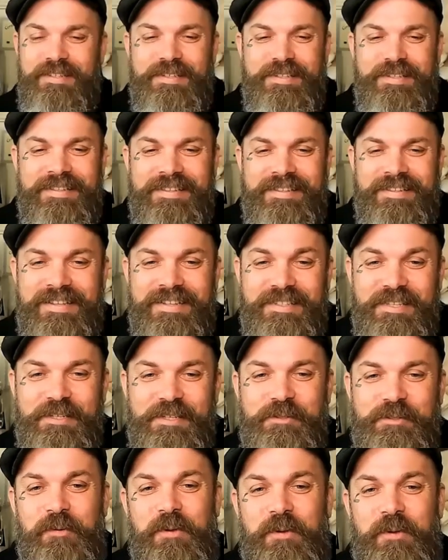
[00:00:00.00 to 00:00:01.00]
is
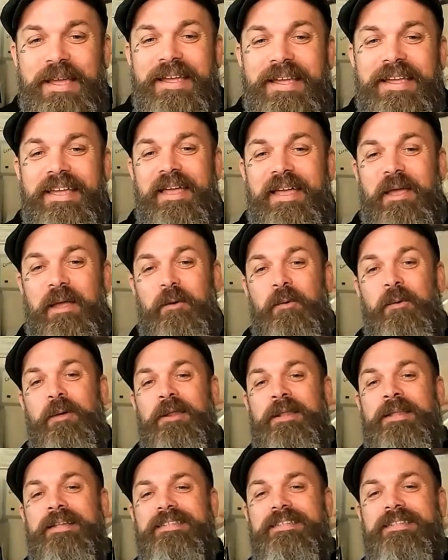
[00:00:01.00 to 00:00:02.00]
why I
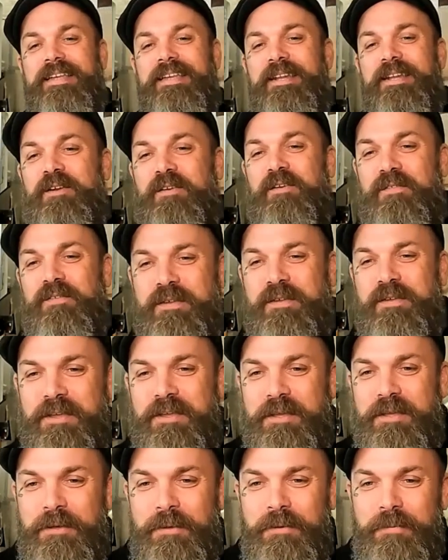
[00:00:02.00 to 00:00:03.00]
wanted to interview
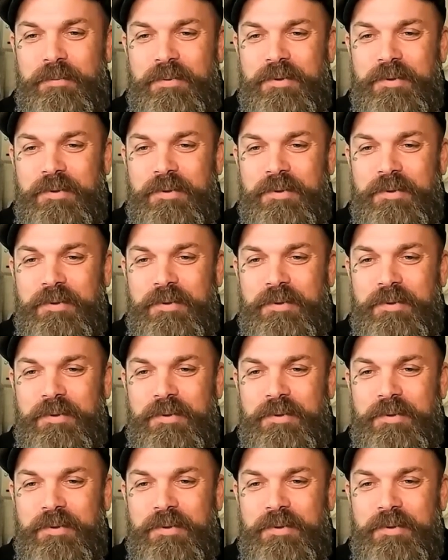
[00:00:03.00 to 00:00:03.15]
you,